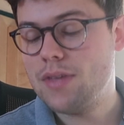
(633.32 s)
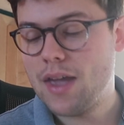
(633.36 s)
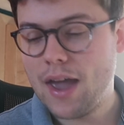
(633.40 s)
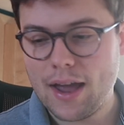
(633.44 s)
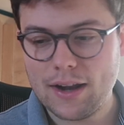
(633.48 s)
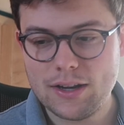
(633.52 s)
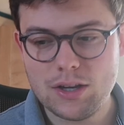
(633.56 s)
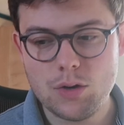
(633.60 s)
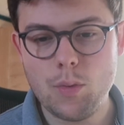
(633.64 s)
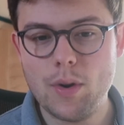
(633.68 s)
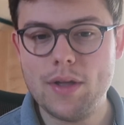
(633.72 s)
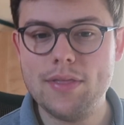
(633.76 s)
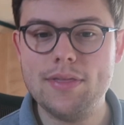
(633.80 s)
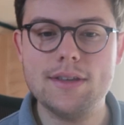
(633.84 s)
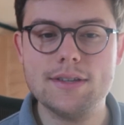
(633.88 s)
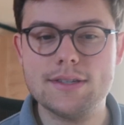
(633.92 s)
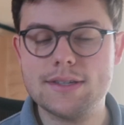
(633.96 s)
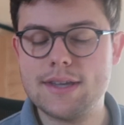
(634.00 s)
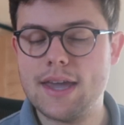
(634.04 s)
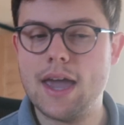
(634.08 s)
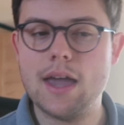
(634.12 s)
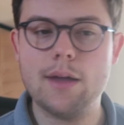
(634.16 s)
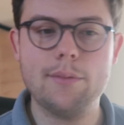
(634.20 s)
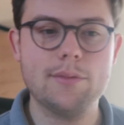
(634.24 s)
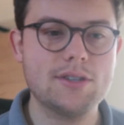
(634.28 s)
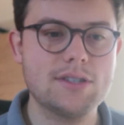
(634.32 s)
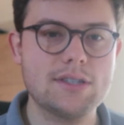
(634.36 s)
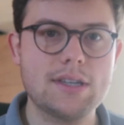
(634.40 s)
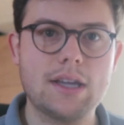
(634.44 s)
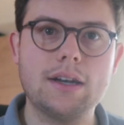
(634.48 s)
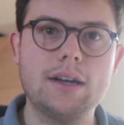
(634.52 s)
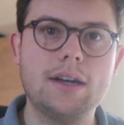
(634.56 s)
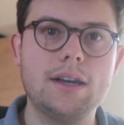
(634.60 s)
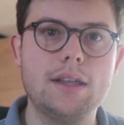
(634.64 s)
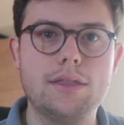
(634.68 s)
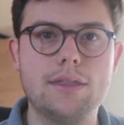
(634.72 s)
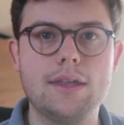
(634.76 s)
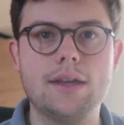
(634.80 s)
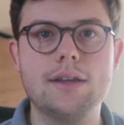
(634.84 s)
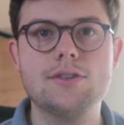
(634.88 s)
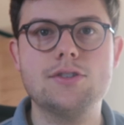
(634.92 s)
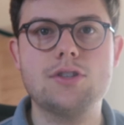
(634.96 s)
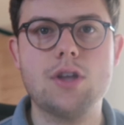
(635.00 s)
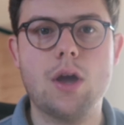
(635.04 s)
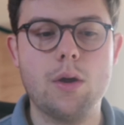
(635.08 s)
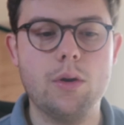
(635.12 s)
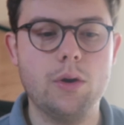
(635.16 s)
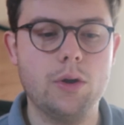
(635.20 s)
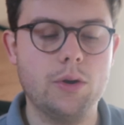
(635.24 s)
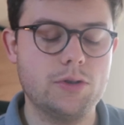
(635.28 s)
And you win this game and suddenly things
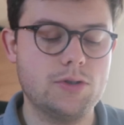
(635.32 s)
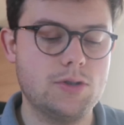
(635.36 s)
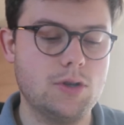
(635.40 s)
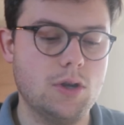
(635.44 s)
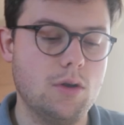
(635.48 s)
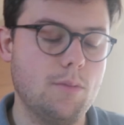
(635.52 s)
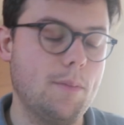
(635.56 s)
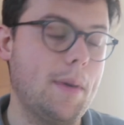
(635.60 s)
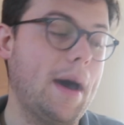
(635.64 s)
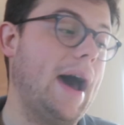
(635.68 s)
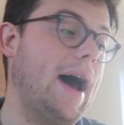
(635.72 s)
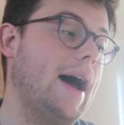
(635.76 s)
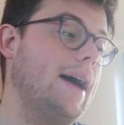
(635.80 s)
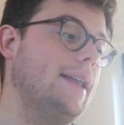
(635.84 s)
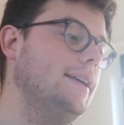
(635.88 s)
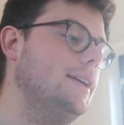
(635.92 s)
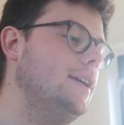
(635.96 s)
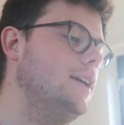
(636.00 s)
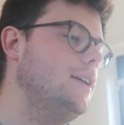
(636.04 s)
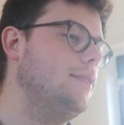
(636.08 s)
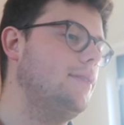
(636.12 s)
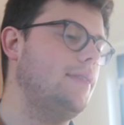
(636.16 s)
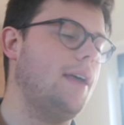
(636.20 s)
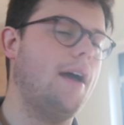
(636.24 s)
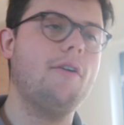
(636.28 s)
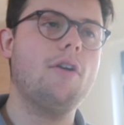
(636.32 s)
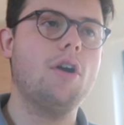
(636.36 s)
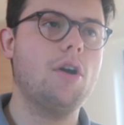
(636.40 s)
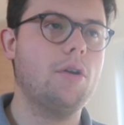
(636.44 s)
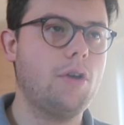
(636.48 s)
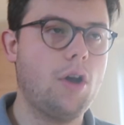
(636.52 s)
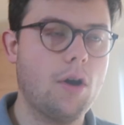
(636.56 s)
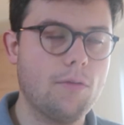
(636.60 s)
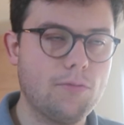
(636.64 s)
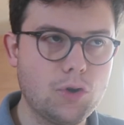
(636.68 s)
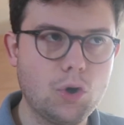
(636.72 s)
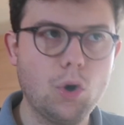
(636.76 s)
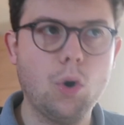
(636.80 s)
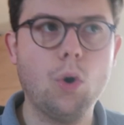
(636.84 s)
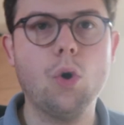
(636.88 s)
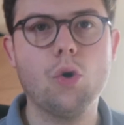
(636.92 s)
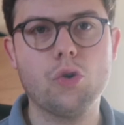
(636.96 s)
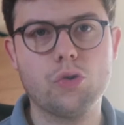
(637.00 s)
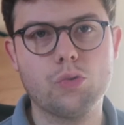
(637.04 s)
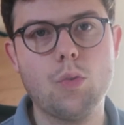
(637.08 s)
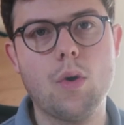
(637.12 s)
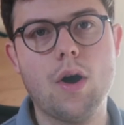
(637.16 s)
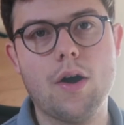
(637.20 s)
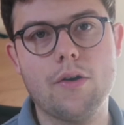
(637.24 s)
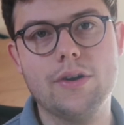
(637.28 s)
don't look too bad. There are, of
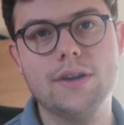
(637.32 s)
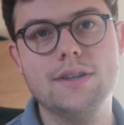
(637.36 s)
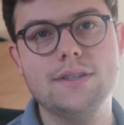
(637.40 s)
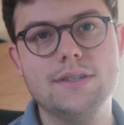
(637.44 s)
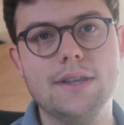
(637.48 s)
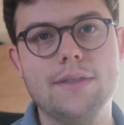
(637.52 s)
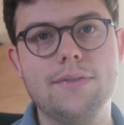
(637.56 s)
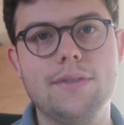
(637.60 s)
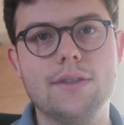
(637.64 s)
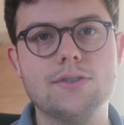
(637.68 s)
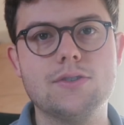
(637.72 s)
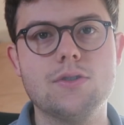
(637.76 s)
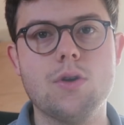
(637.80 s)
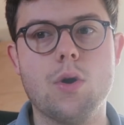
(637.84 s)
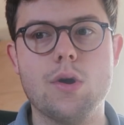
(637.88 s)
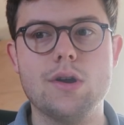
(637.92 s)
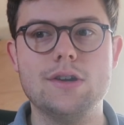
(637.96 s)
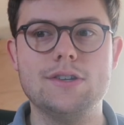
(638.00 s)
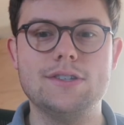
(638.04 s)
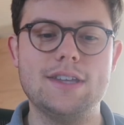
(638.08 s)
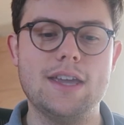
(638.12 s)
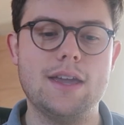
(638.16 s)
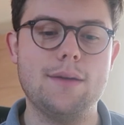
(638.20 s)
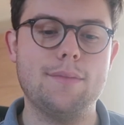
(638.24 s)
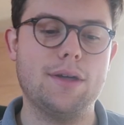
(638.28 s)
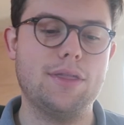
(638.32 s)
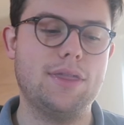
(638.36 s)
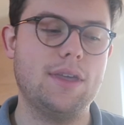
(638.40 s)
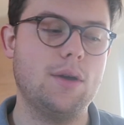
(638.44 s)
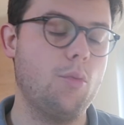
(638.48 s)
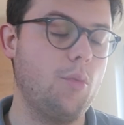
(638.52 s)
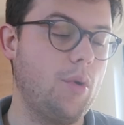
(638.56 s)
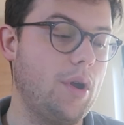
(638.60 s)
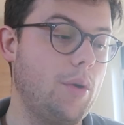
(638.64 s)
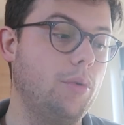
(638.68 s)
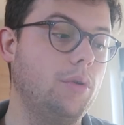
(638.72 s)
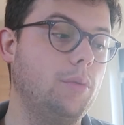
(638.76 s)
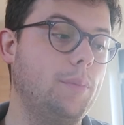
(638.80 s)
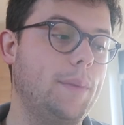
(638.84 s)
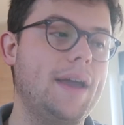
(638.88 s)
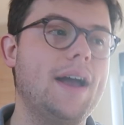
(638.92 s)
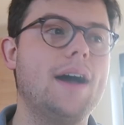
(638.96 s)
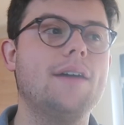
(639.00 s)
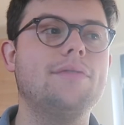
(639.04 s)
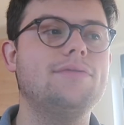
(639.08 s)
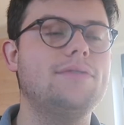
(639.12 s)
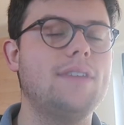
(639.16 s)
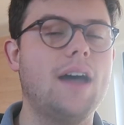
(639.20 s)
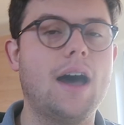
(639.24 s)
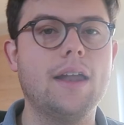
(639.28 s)
course, worries in this Norwich team. I think we will be
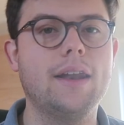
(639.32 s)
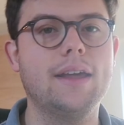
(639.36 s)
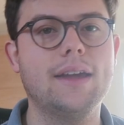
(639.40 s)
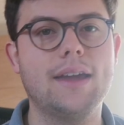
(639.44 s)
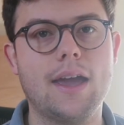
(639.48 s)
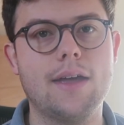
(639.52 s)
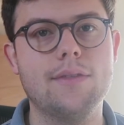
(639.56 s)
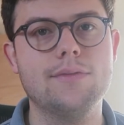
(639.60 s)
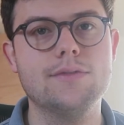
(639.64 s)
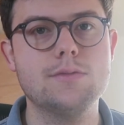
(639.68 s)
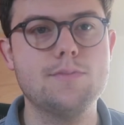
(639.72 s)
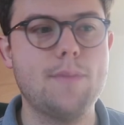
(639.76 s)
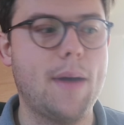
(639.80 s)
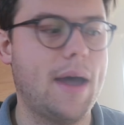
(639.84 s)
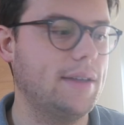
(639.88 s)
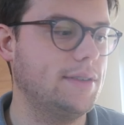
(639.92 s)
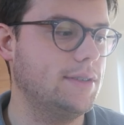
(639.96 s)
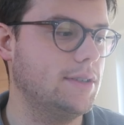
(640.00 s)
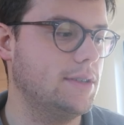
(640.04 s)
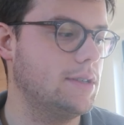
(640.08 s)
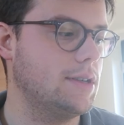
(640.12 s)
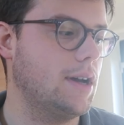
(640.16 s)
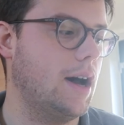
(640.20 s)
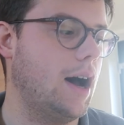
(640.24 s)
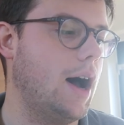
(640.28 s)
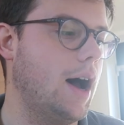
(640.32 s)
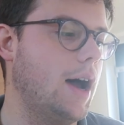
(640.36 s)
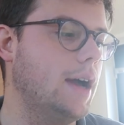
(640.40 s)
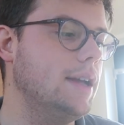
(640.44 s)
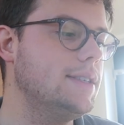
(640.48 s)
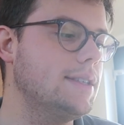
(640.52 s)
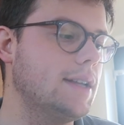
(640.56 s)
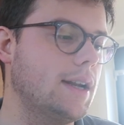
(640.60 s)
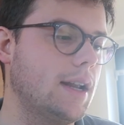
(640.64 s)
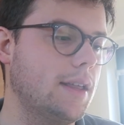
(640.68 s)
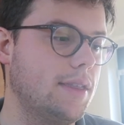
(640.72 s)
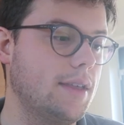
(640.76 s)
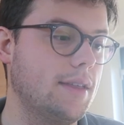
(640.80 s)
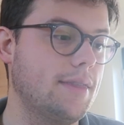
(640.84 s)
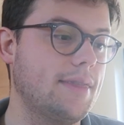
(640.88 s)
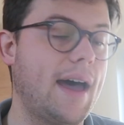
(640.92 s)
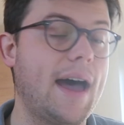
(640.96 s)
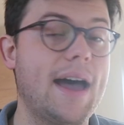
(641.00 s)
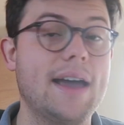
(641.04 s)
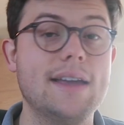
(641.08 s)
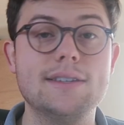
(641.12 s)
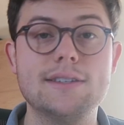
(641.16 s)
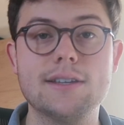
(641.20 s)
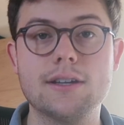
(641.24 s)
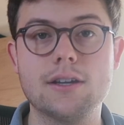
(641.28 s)
undone against better sides, and I think
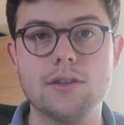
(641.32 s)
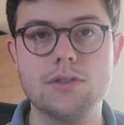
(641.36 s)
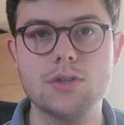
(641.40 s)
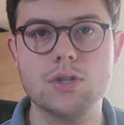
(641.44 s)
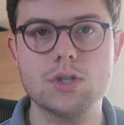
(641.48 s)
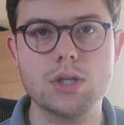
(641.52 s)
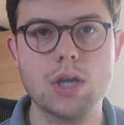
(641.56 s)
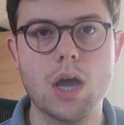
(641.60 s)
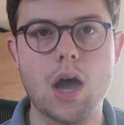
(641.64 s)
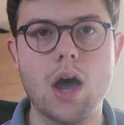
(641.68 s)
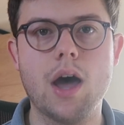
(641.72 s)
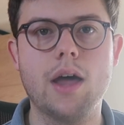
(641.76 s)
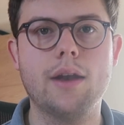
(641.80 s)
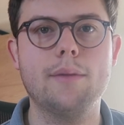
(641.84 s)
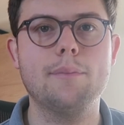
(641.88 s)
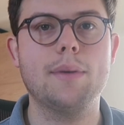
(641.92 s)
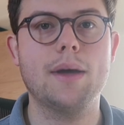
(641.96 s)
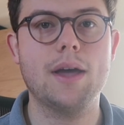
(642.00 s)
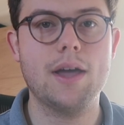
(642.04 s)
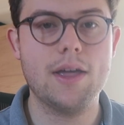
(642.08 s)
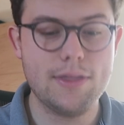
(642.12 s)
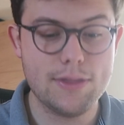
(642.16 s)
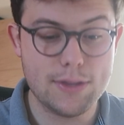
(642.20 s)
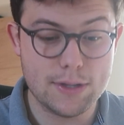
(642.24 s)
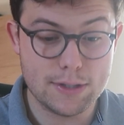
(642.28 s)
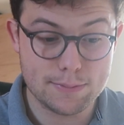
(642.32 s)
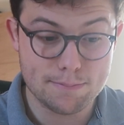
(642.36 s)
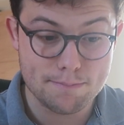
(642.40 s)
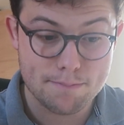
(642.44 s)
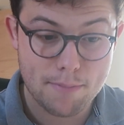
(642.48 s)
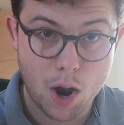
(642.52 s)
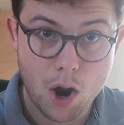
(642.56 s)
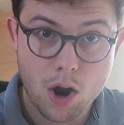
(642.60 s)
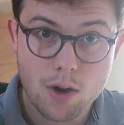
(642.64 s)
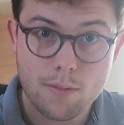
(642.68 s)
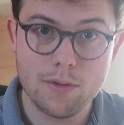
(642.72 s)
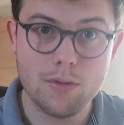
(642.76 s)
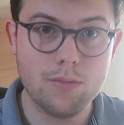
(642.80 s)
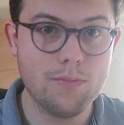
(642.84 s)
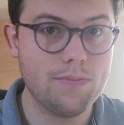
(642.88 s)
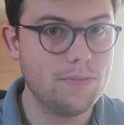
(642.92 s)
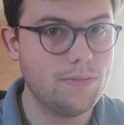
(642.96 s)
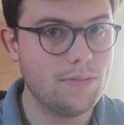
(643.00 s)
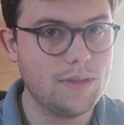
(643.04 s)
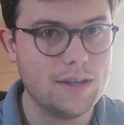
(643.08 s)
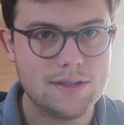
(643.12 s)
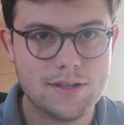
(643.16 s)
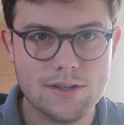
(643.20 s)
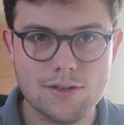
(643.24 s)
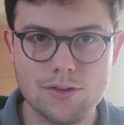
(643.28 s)
that is a concern. But at this moment,
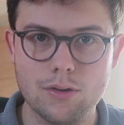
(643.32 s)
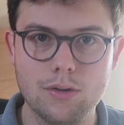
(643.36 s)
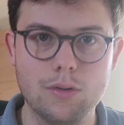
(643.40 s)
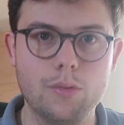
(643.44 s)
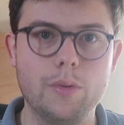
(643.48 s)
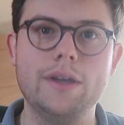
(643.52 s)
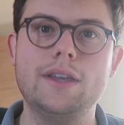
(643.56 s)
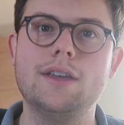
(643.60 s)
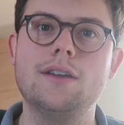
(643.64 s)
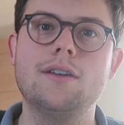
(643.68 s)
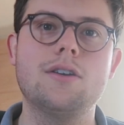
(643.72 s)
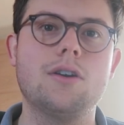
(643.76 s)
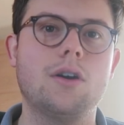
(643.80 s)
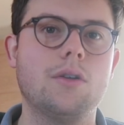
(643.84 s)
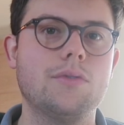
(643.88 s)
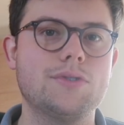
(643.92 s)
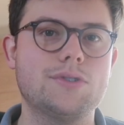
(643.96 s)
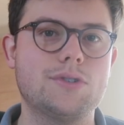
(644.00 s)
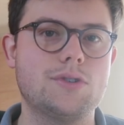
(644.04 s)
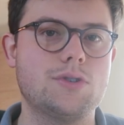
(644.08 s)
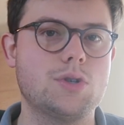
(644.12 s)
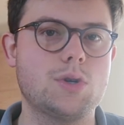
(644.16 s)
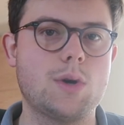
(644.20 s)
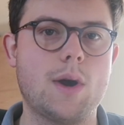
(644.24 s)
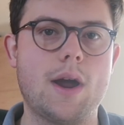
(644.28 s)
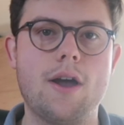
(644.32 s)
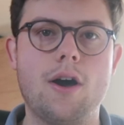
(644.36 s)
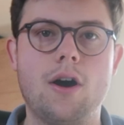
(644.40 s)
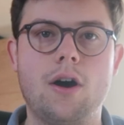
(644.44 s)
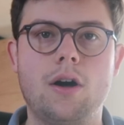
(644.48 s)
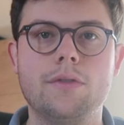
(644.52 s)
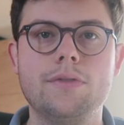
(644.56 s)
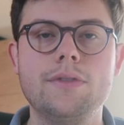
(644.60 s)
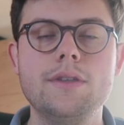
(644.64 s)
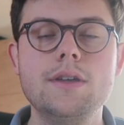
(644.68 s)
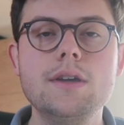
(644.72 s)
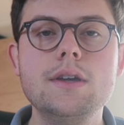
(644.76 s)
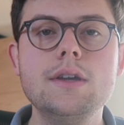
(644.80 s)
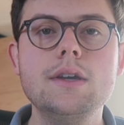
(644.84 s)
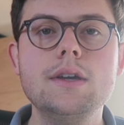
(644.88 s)
this is all we can concentrate on.